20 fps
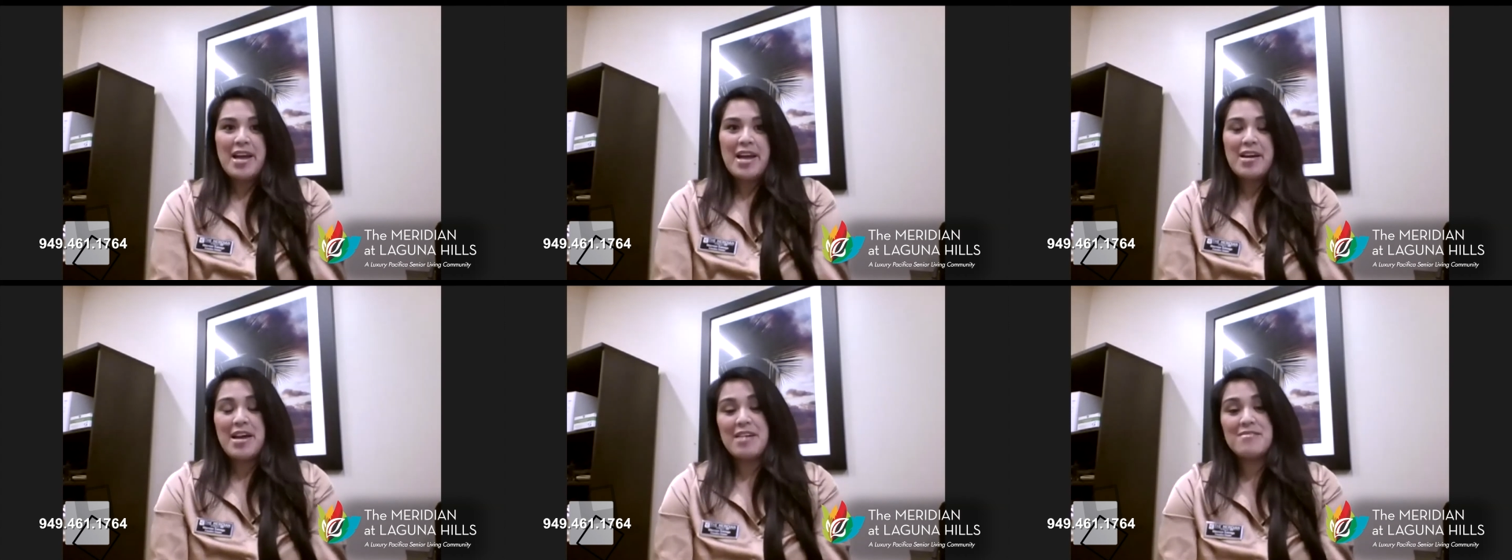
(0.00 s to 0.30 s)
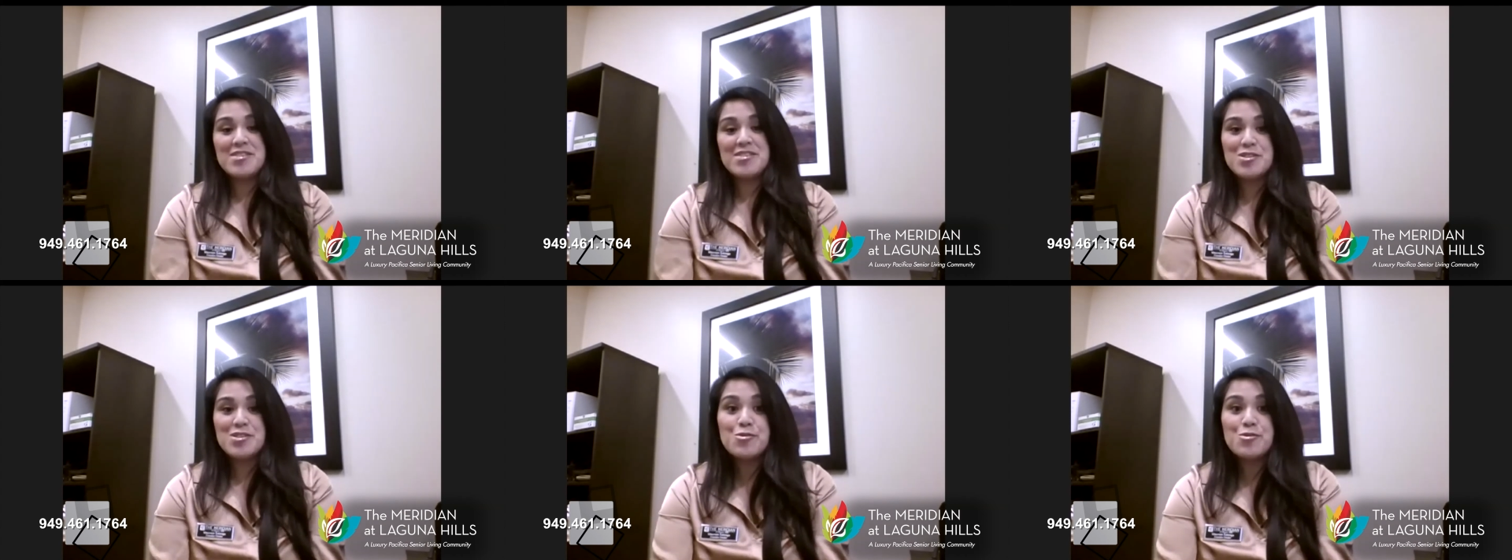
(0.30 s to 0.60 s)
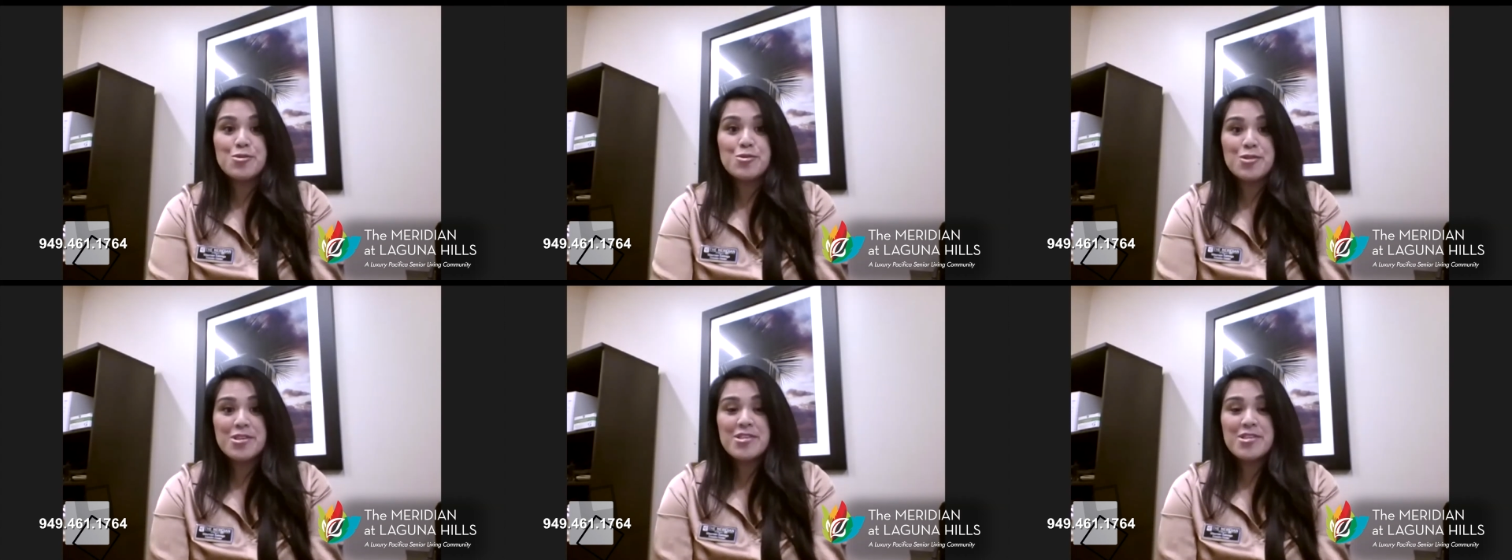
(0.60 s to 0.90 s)
have a
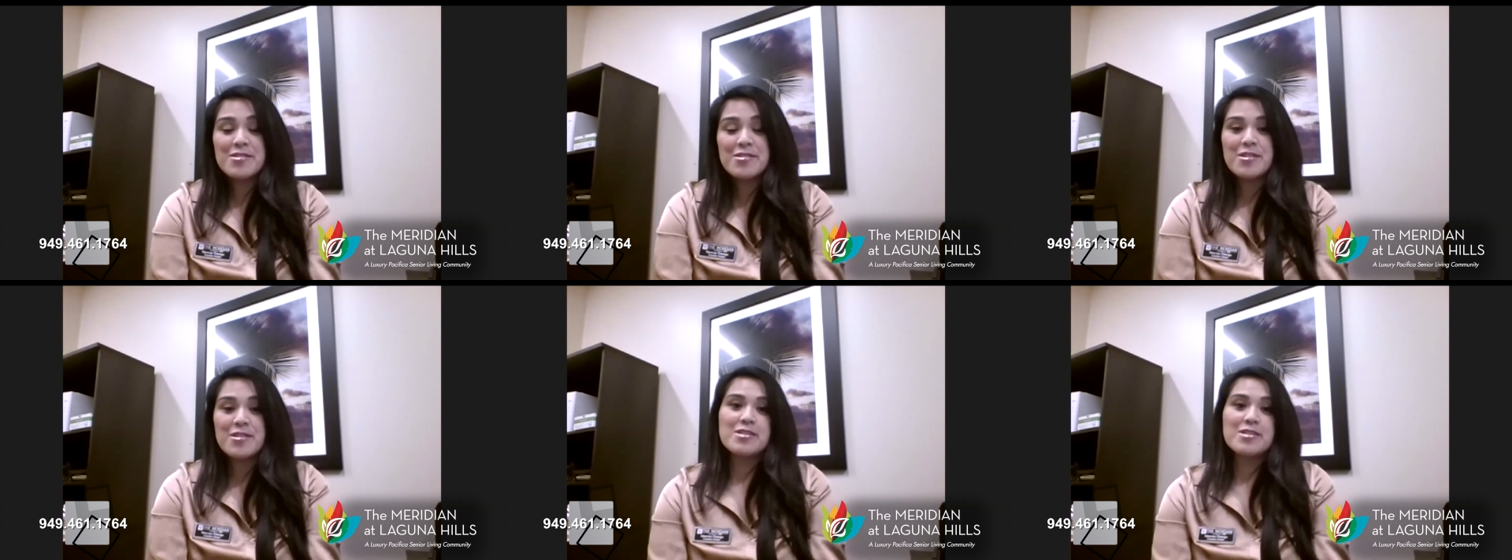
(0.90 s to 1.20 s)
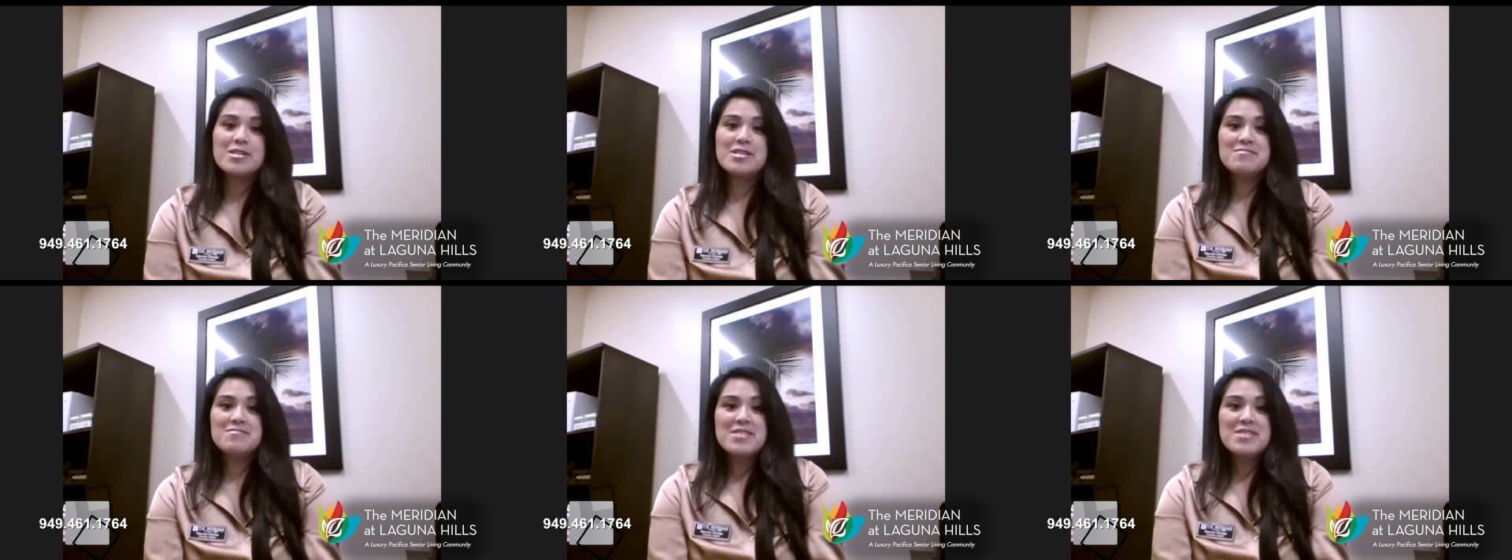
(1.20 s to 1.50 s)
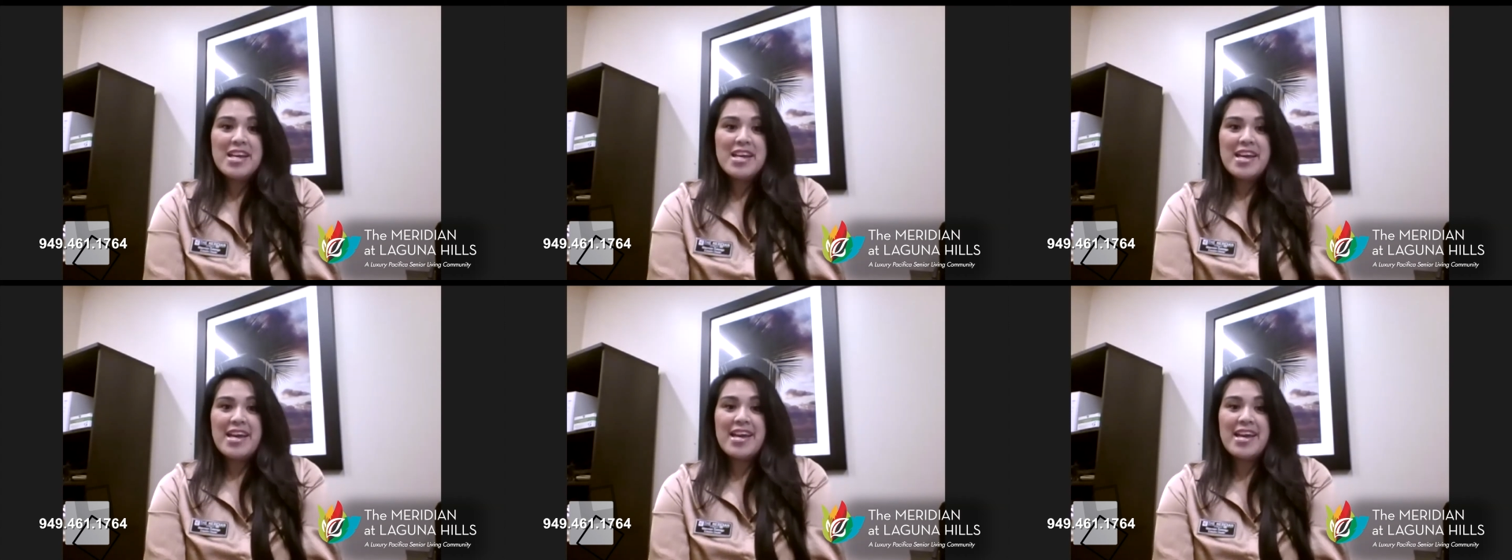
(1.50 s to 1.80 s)
tour, or
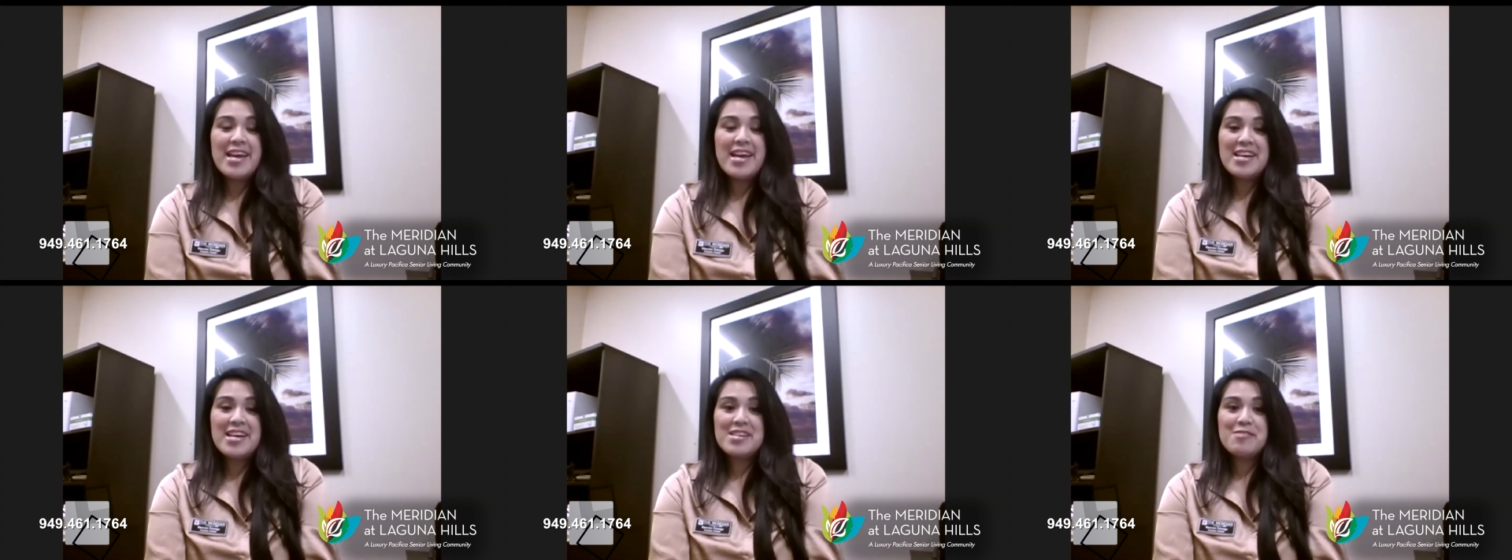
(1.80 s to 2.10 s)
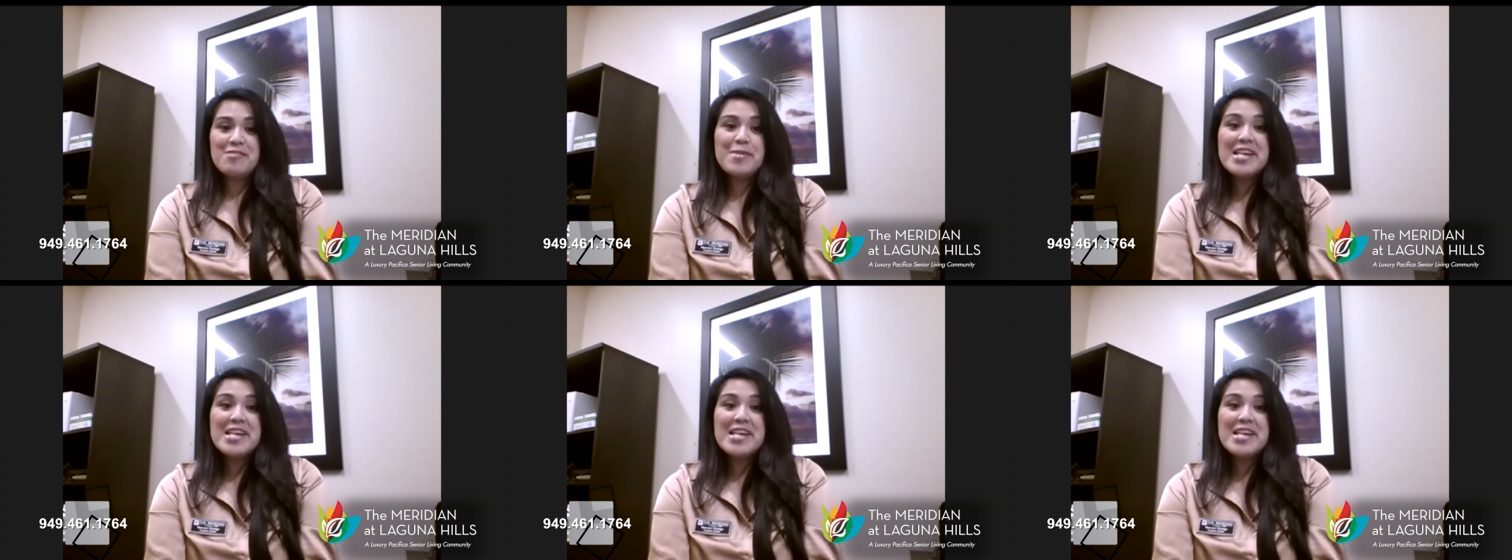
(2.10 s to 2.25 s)
and we